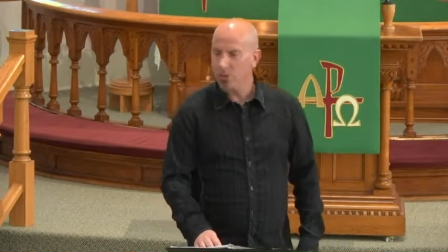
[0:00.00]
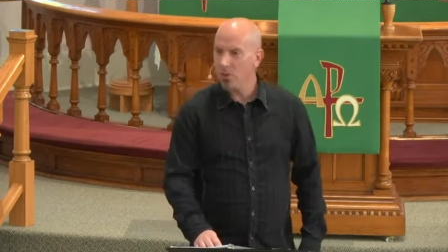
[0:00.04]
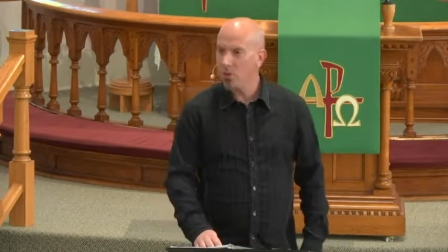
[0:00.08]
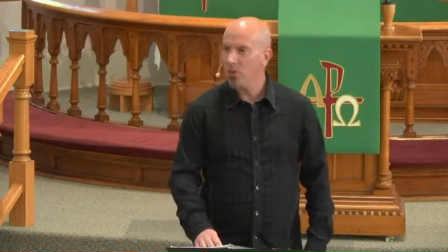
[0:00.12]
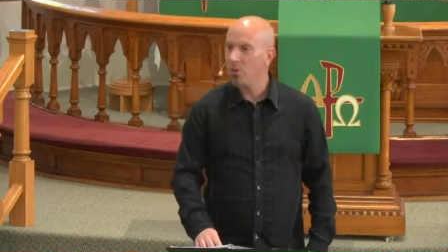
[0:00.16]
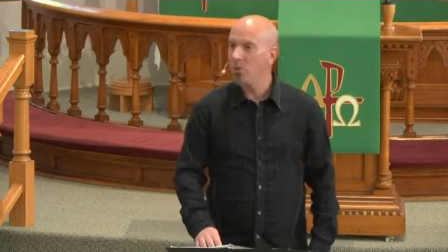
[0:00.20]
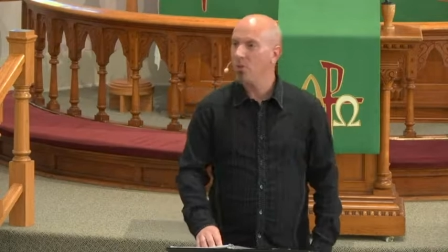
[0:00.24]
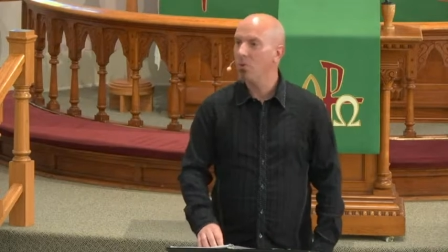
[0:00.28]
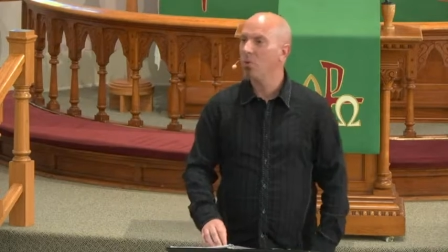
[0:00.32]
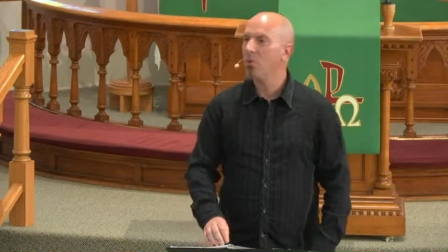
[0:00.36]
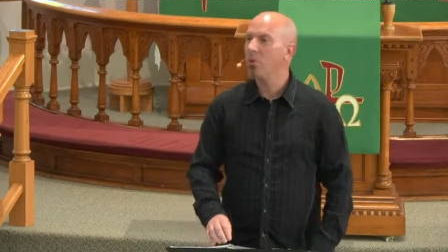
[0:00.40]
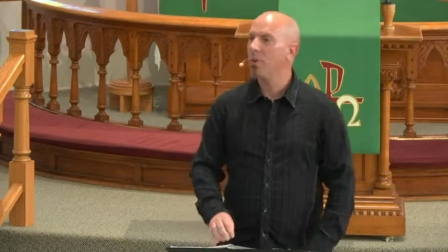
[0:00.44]

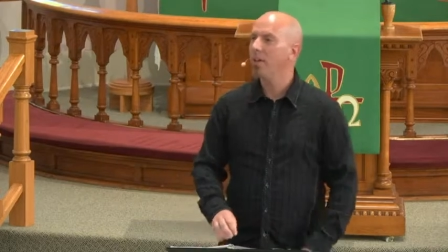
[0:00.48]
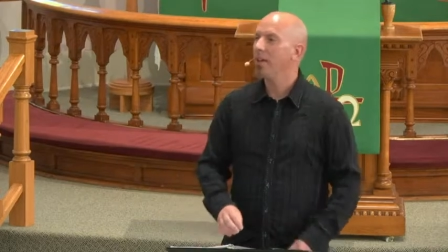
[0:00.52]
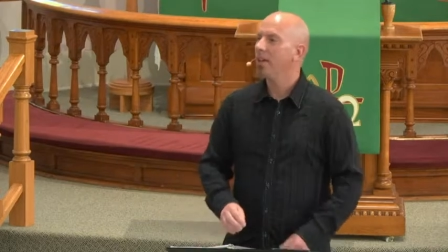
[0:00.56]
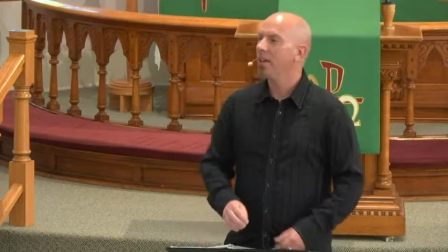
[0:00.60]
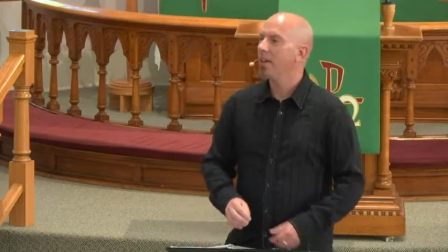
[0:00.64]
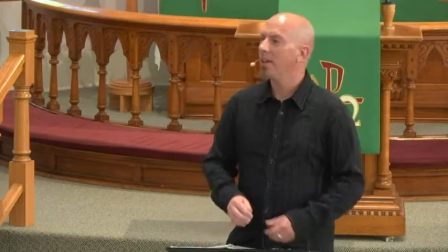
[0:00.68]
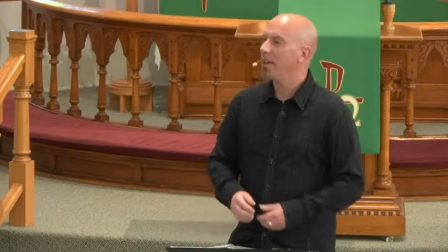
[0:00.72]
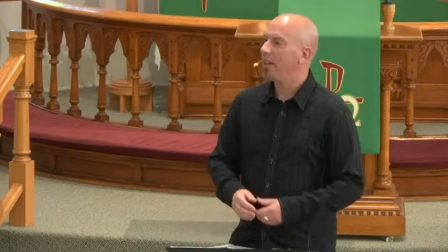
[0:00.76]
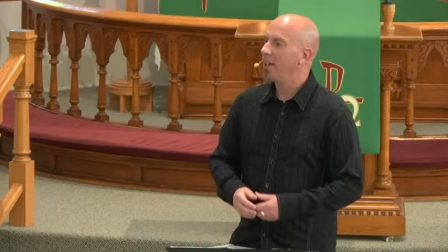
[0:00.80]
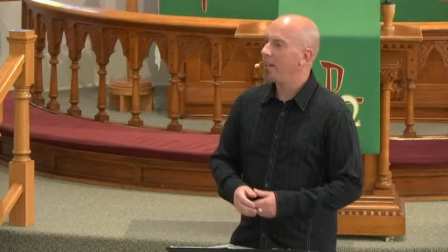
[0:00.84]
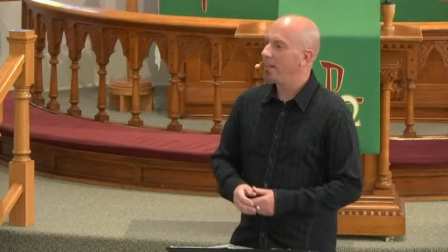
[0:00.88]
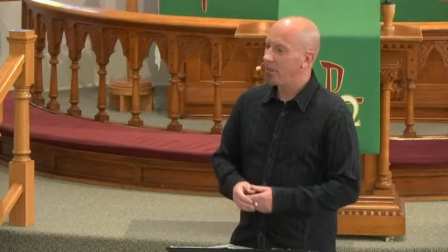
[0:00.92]
new
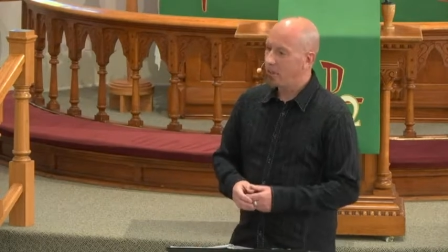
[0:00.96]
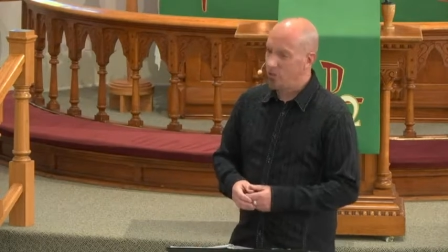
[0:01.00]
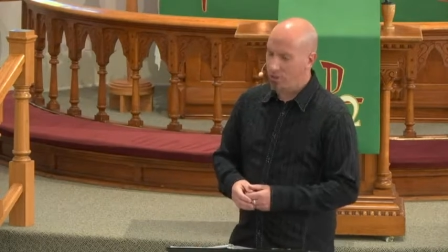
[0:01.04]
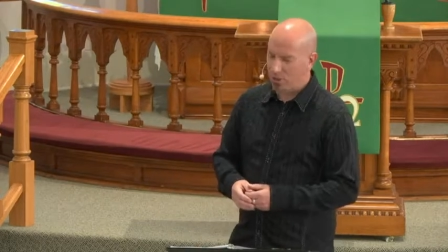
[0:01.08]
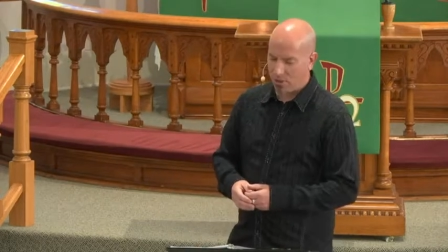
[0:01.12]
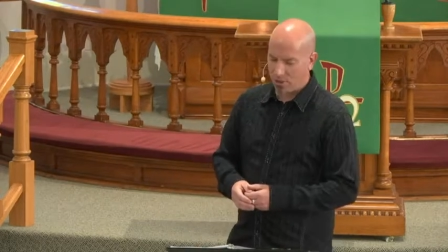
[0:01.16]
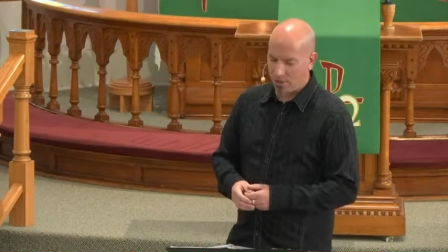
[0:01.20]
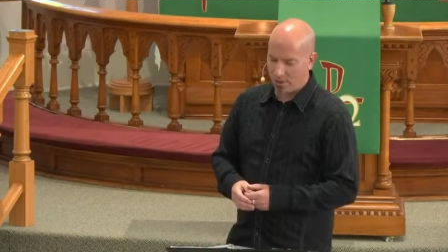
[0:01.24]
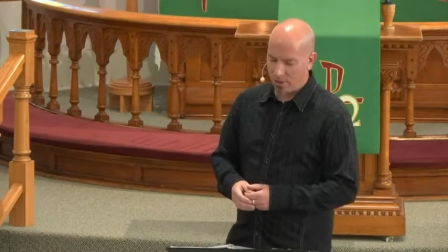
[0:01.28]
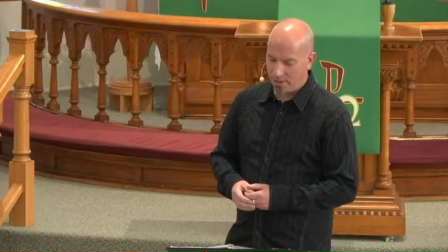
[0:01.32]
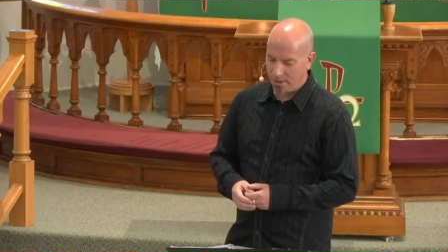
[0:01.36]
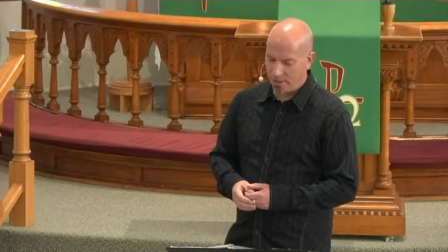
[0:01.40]

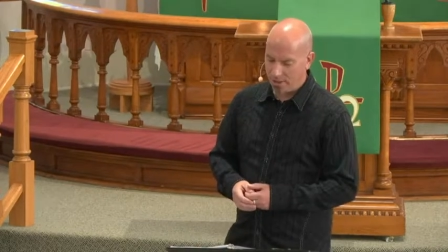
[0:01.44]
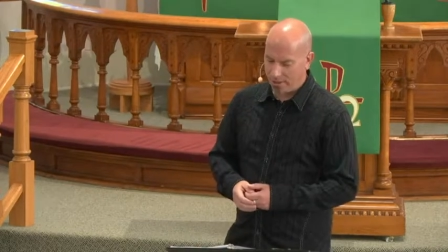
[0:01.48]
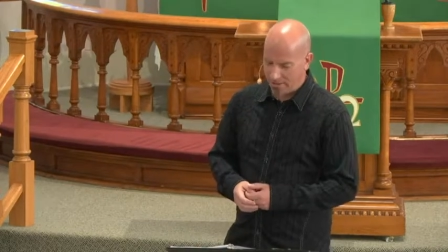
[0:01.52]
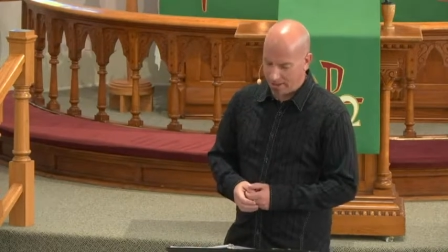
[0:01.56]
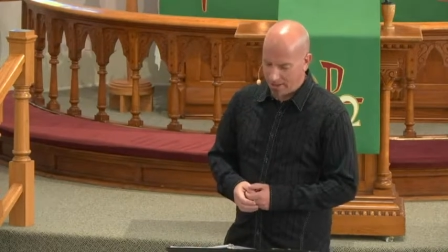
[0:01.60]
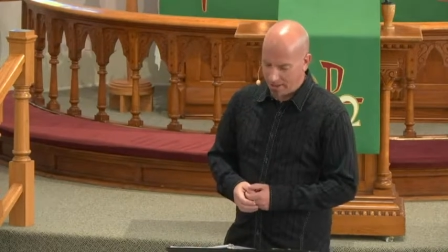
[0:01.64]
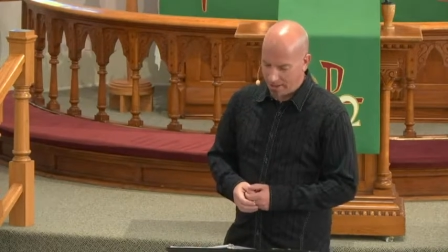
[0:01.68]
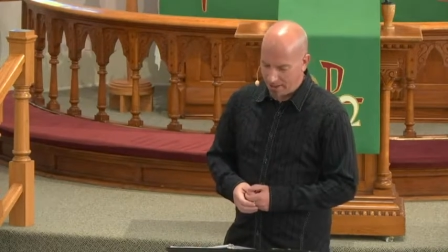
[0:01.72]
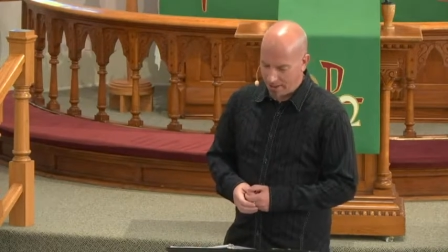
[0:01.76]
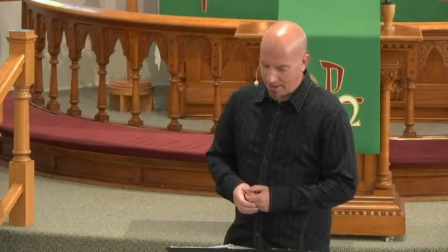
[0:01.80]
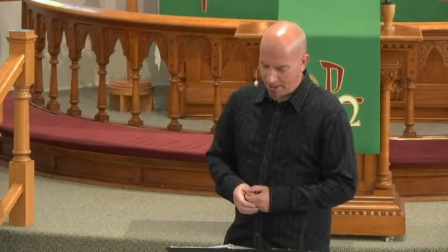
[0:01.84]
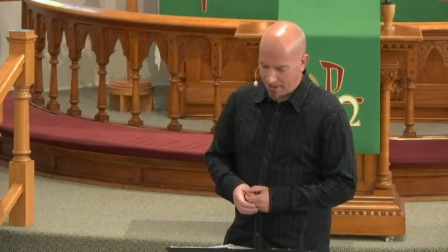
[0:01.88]
each
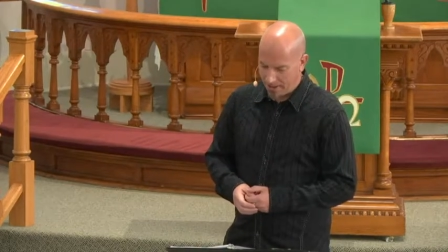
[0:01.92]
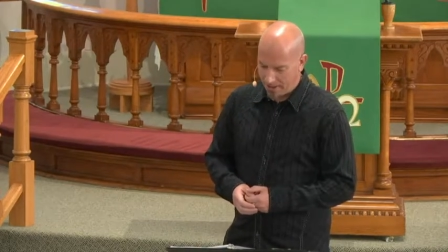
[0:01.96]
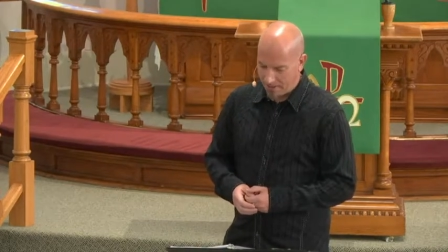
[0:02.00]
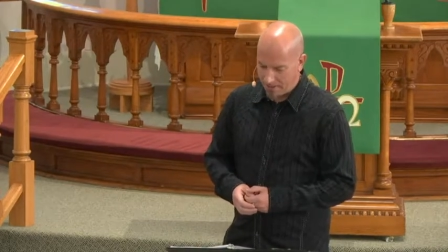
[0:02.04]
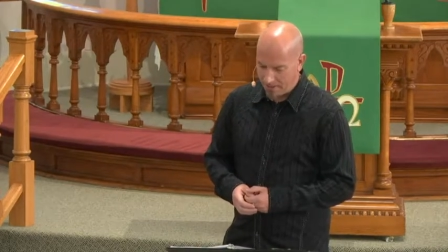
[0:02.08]
day.